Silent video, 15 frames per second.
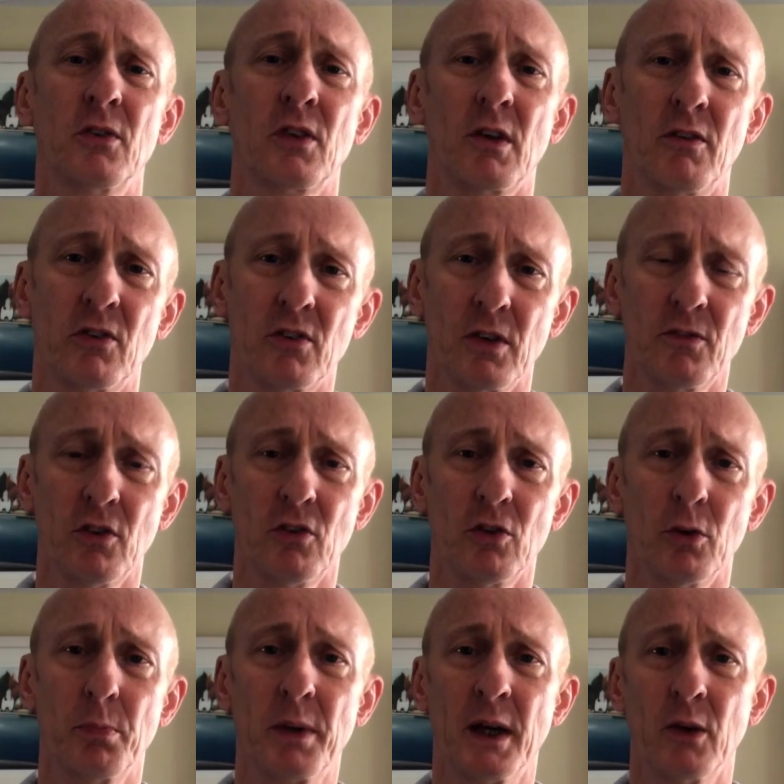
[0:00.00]
carrying
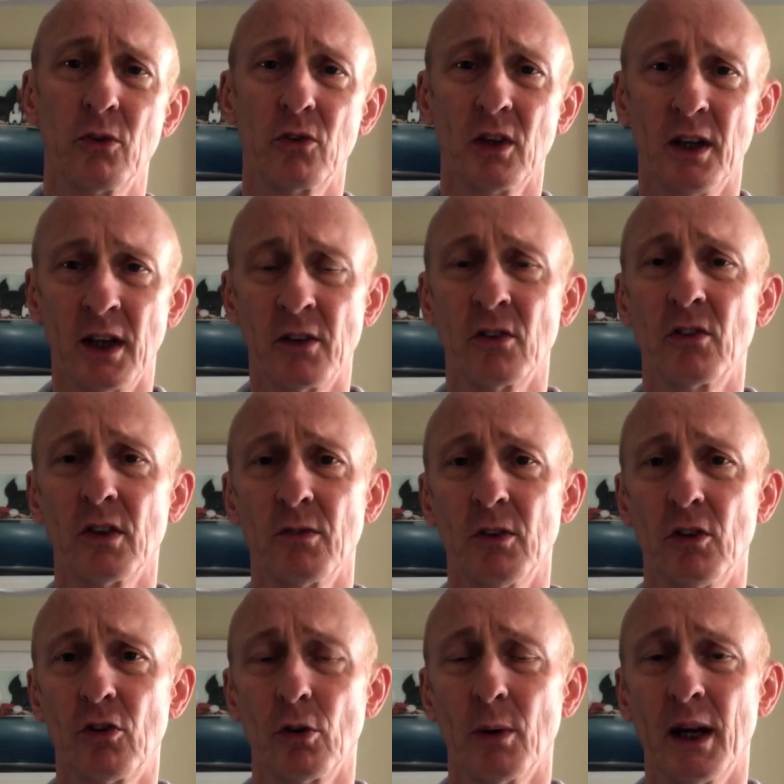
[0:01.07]
72 pounds in under
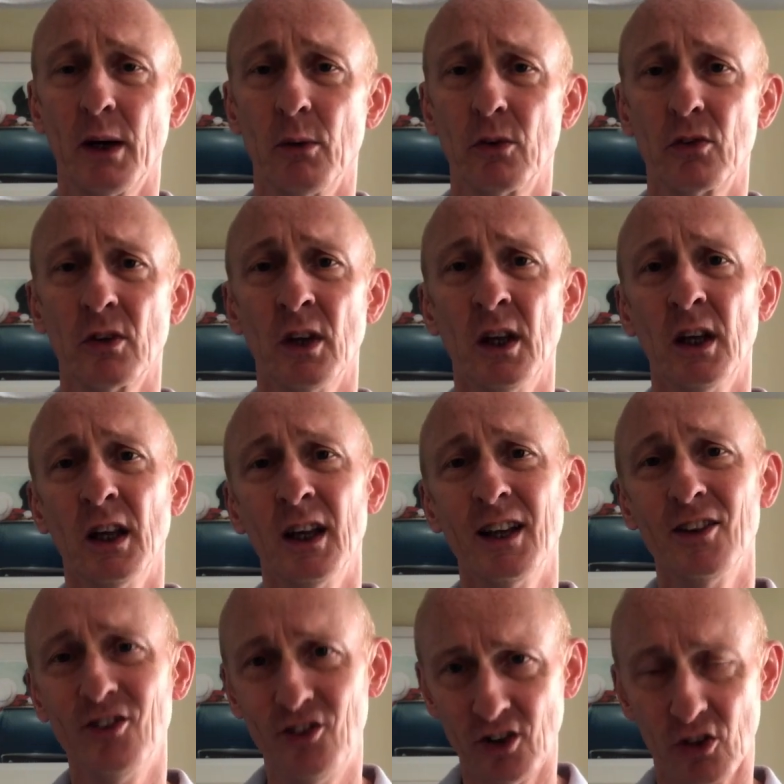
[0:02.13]
72 hours
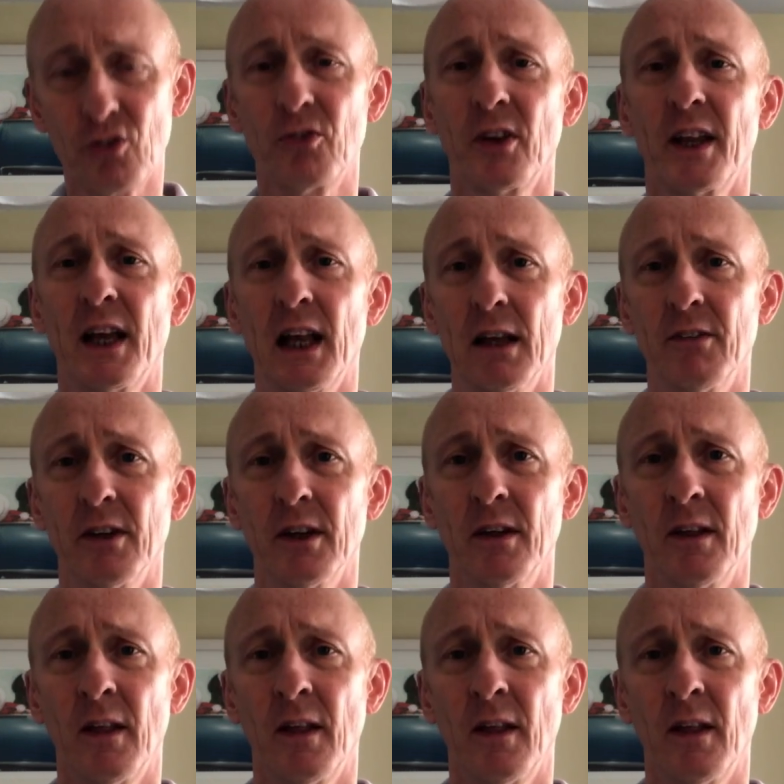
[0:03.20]
just for the hell of it.